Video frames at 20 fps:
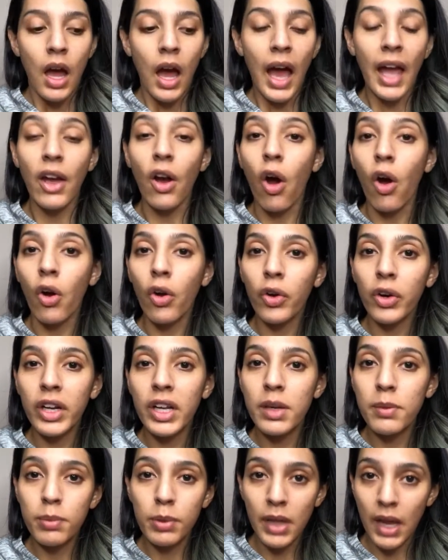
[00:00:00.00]
I
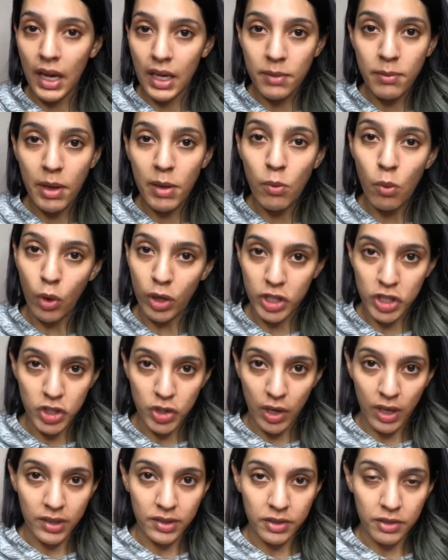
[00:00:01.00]
already applied my
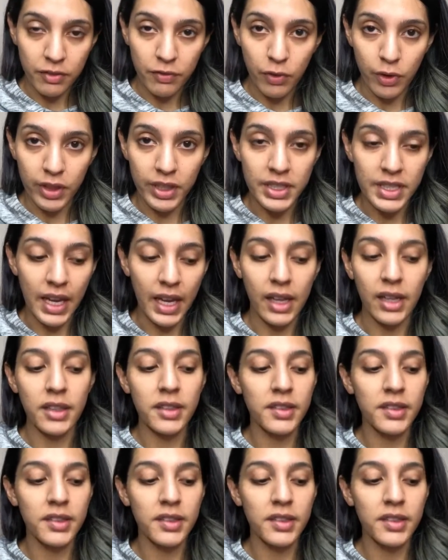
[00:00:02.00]
moisturizer for the day,